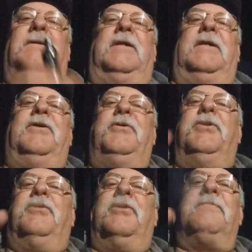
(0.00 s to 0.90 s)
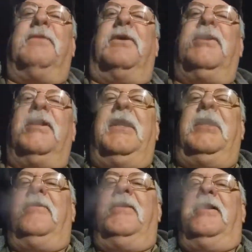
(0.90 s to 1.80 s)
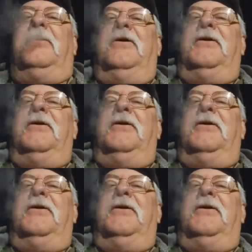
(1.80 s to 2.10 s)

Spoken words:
And I know you are smart in that area.